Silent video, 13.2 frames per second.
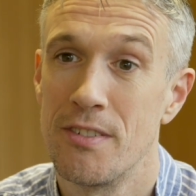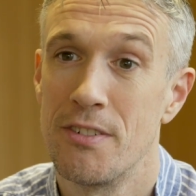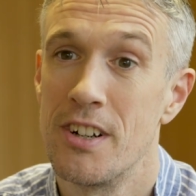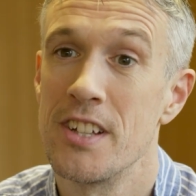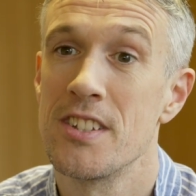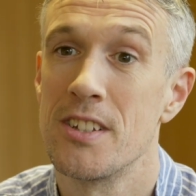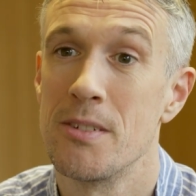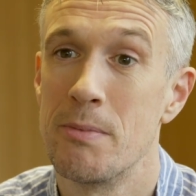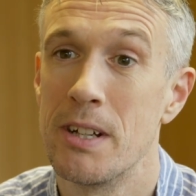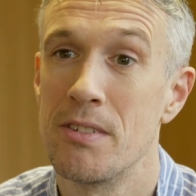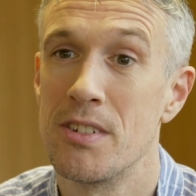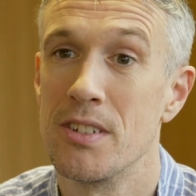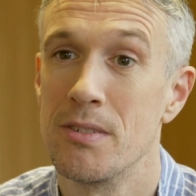for us to be
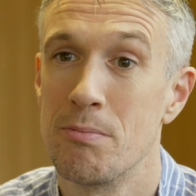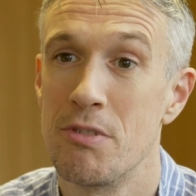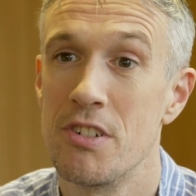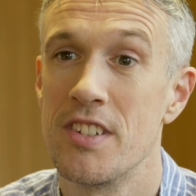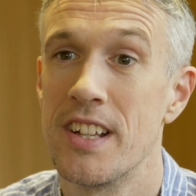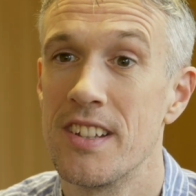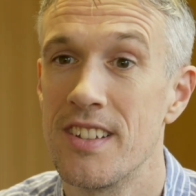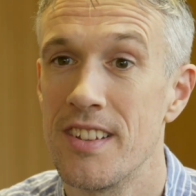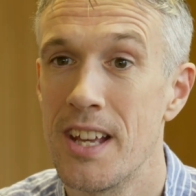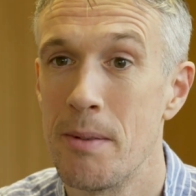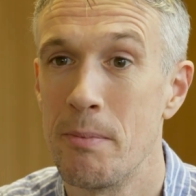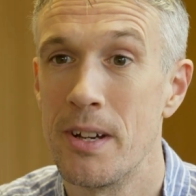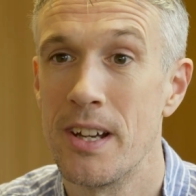able to present to
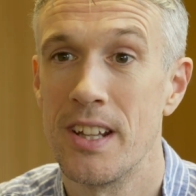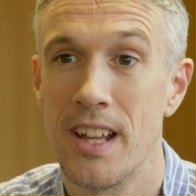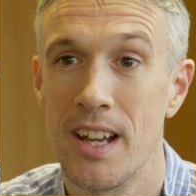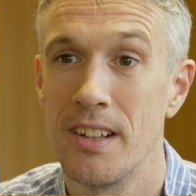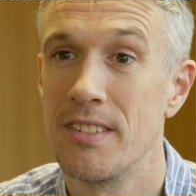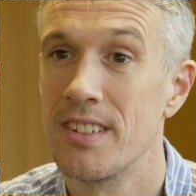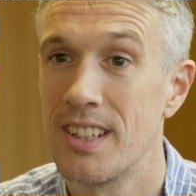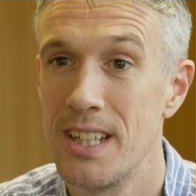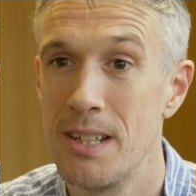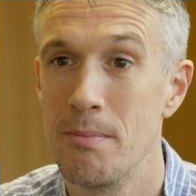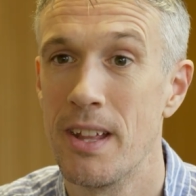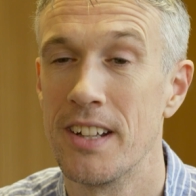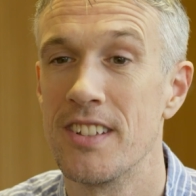them and, and
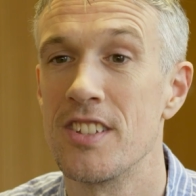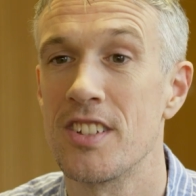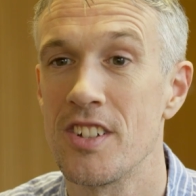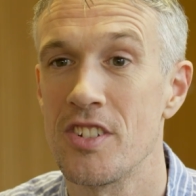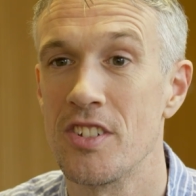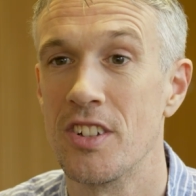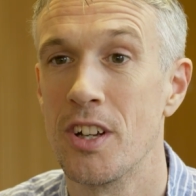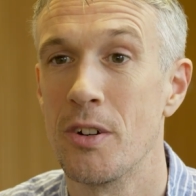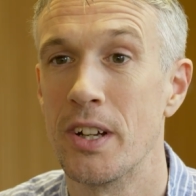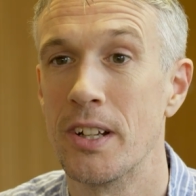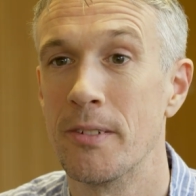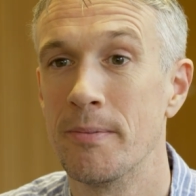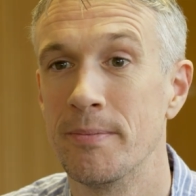keep that discussion
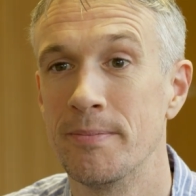going.